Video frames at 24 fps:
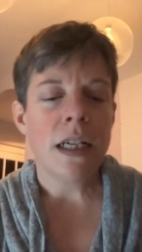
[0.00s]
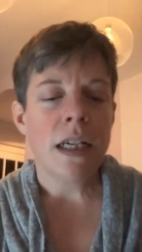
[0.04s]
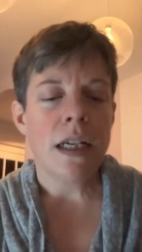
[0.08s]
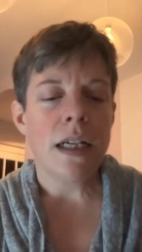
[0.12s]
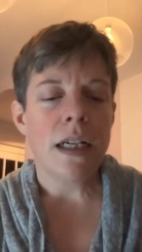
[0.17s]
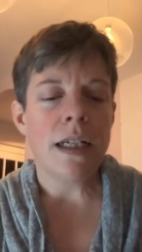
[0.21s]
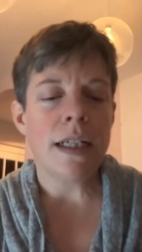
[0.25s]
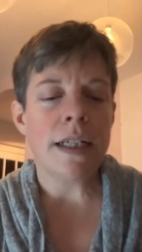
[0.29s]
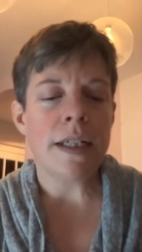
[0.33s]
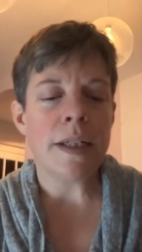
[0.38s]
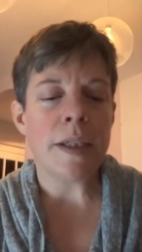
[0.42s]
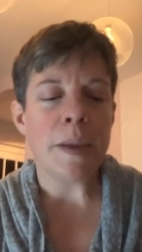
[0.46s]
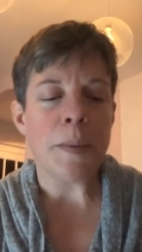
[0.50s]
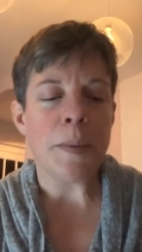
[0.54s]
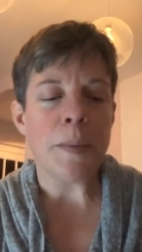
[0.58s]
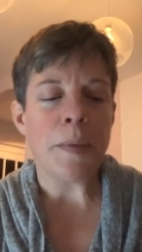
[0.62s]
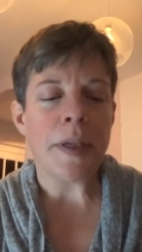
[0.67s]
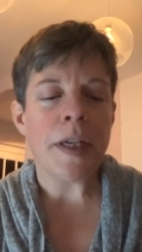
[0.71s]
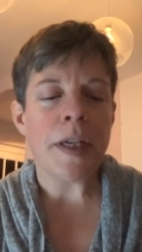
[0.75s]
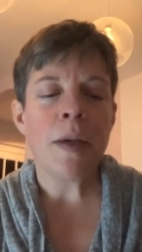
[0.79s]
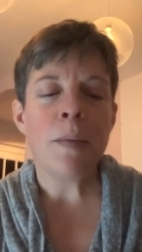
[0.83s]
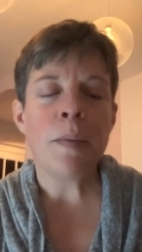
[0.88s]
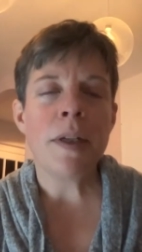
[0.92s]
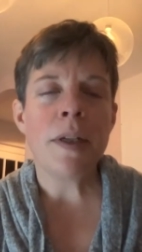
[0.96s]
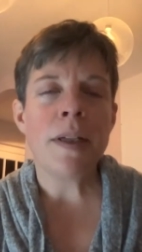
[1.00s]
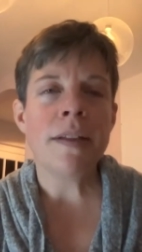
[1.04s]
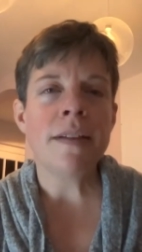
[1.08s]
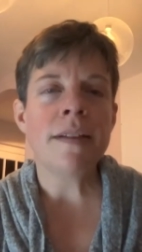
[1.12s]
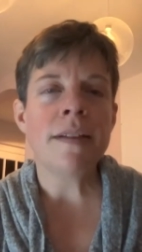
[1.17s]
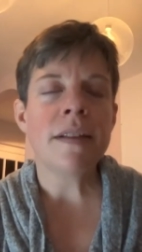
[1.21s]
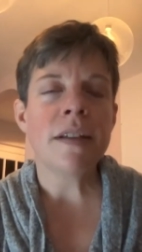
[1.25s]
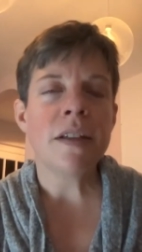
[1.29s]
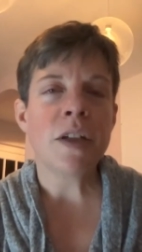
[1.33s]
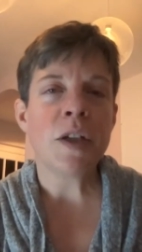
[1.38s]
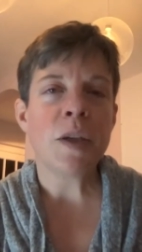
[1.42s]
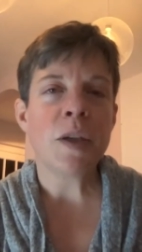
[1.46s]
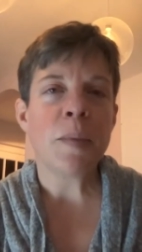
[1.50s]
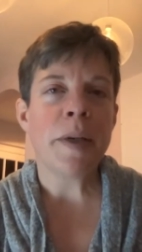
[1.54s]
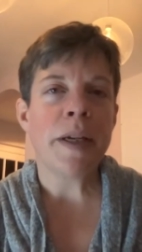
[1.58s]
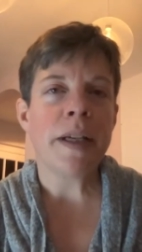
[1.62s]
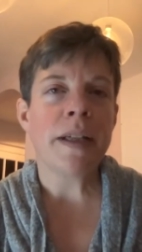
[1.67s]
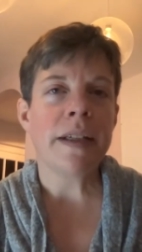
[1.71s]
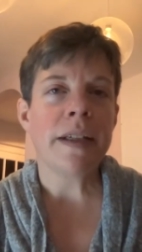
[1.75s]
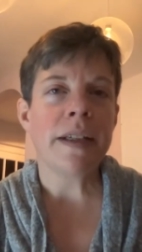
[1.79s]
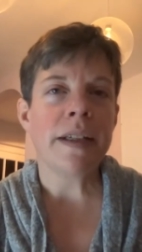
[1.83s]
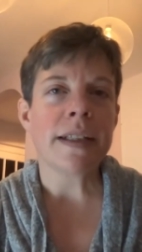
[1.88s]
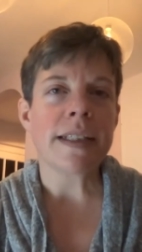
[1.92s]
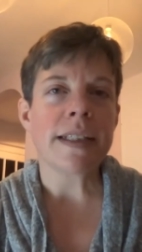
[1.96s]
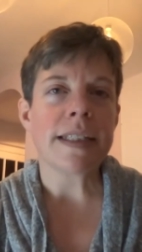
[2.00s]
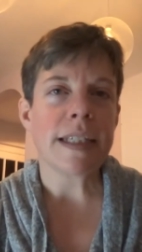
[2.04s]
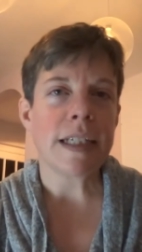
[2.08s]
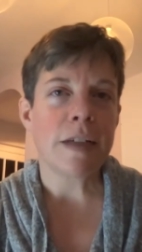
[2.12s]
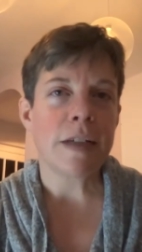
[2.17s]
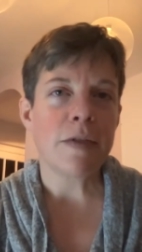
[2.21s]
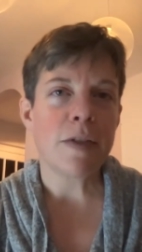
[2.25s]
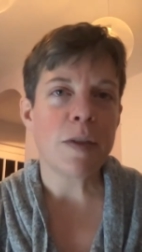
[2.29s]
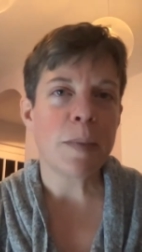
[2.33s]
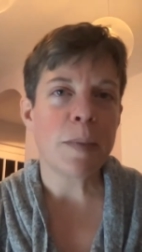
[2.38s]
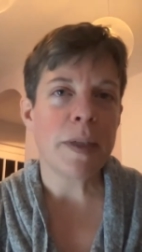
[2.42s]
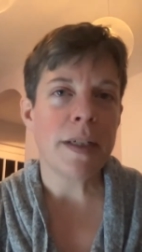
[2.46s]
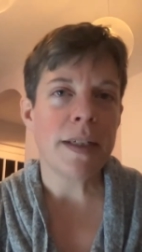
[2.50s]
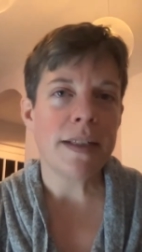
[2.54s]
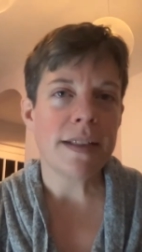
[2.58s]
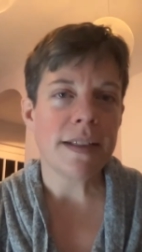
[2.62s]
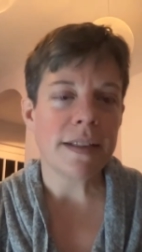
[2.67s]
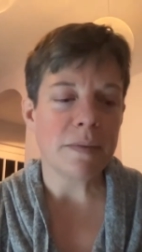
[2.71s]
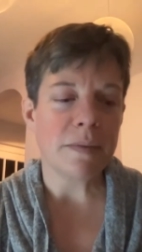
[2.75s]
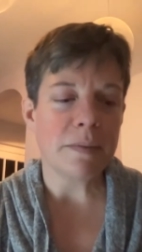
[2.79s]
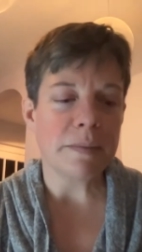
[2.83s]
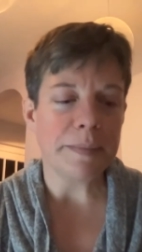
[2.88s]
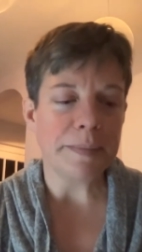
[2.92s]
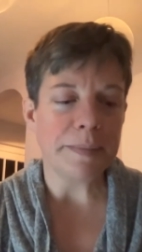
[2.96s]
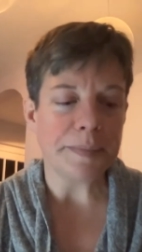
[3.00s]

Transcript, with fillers: Um, it means that you're making a safe space.